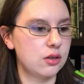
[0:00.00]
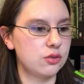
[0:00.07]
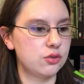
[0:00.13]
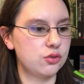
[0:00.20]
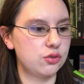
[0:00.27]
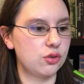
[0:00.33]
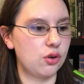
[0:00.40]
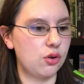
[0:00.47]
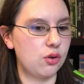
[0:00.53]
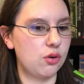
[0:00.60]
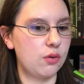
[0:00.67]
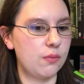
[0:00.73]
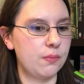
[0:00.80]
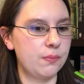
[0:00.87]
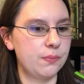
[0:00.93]

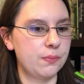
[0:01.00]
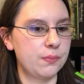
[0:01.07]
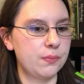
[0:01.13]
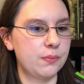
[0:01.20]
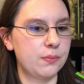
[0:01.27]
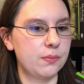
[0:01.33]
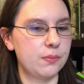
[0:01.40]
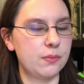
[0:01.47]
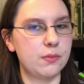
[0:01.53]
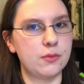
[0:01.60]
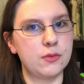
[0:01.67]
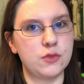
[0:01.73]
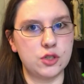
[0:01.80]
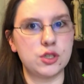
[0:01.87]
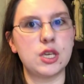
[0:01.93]
So
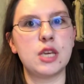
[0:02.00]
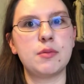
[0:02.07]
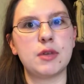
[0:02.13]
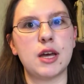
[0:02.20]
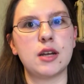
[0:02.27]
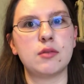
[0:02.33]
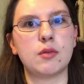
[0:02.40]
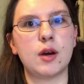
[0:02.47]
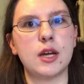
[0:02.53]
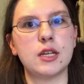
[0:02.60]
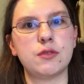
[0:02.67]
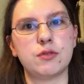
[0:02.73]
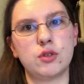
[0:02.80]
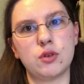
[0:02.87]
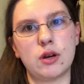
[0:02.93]
just keep that in mind
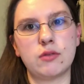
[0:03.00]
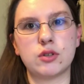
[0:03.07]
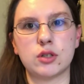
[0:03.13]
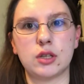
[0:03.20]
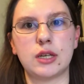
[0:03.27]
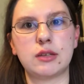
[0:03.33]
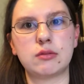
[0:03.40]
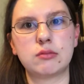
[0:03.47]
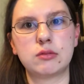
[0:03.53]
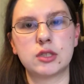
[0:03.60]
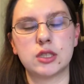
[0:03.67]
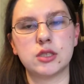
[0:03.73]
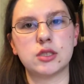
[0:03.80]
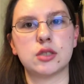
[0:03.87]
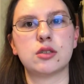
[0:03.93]
if you ever like
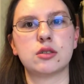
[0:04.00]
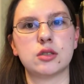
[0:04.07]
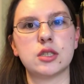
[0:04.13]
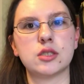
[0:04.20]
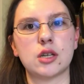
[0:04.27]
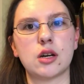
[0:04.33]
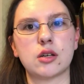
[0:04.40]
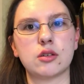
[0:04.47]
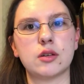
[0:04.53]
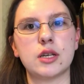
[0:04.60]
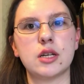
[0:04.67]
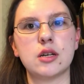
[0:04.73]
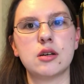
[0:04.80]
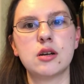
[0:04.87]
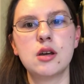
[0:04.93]
consider this
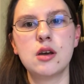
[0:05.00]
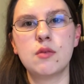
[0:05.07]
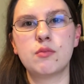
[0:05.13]
ocarina,